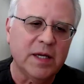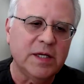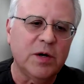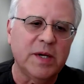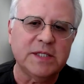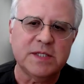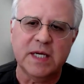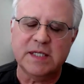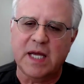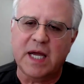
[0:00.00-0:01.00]

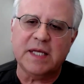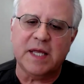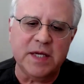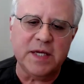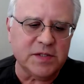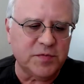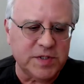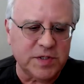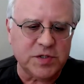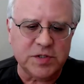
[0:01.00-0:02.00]
I think as
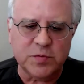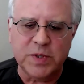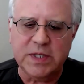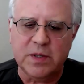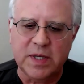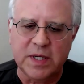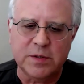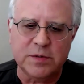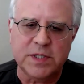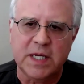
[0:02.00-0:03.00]
physicians, we don't
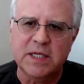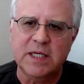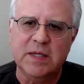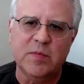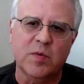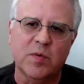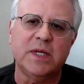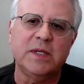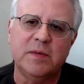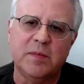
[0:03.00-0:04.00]
understand anymore
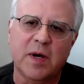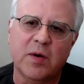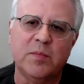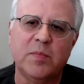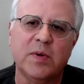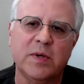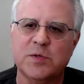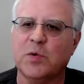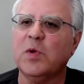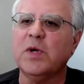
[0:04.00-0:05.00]
what our employers
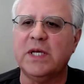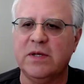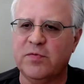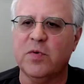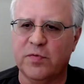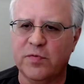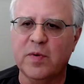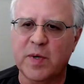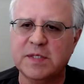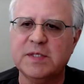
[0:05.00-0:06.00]
are looking for
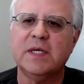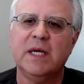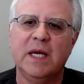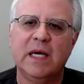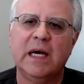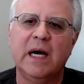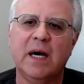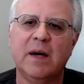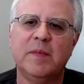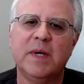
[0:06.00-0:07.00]
from us.
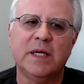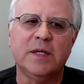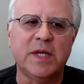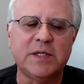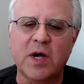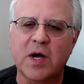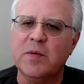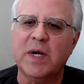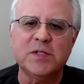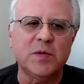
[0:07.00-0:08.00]
They talk
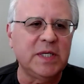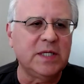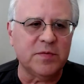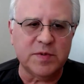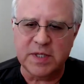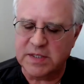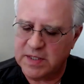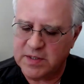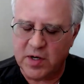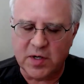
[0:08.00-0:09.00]
about so many different things.
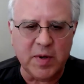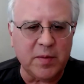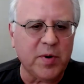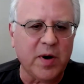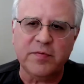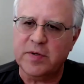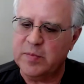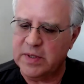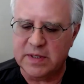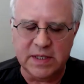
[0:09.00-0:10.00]
They talk about
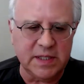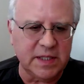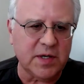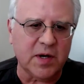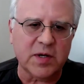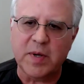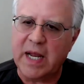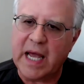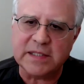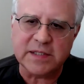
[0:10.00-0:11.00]
profitability. They talk about
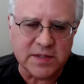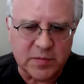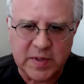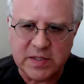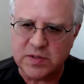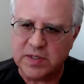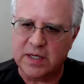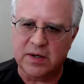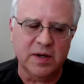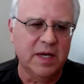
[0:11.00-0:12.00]
access to patient
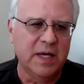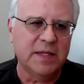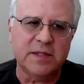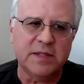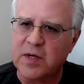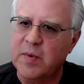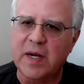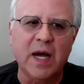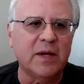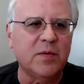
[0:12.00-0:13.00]
care. They talk
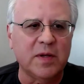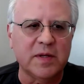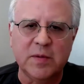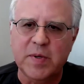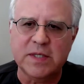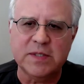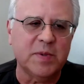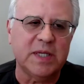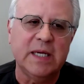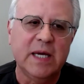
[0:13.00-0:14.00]
about high quality patient,
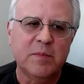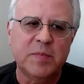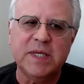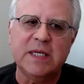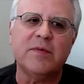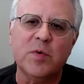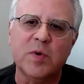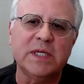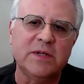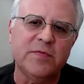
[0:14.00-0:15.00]
but they never
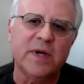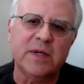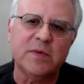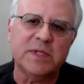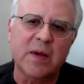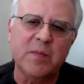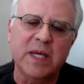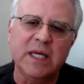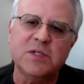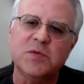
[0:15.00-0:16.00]
really define what that
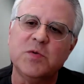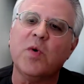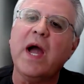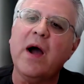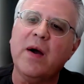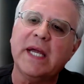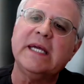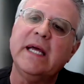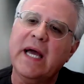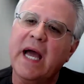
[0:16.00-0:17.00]
means, nor how
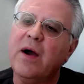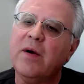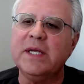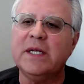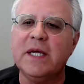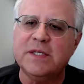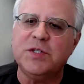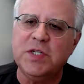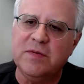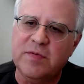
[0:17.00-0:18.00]
can I
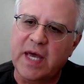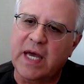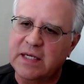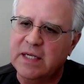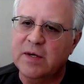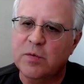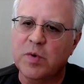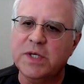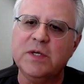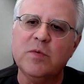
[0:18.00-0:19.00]
achieve that?
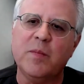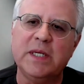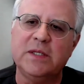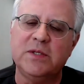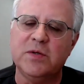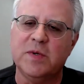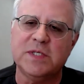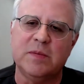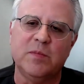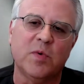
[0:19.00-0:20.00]
What do you want me to do? Is
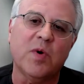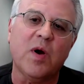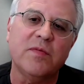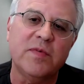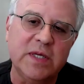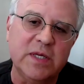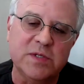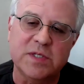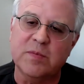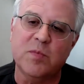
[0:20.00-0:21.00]
it more RVUs?
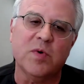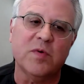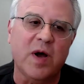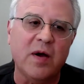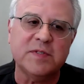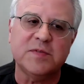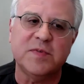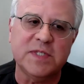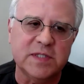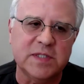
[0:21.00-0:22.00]
Is it more office
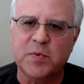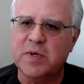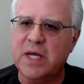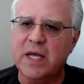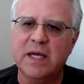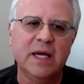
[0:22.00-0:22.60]
visits per day?